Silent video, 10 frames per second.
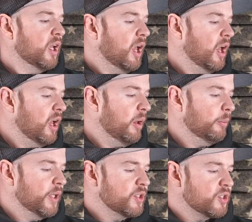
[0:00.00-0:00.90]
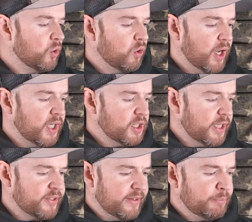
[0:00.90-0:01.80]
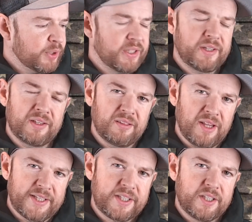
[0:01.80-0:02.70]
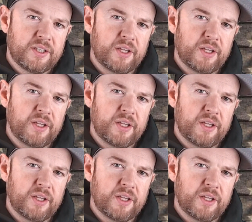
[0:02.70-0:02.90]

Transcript: and so I typically like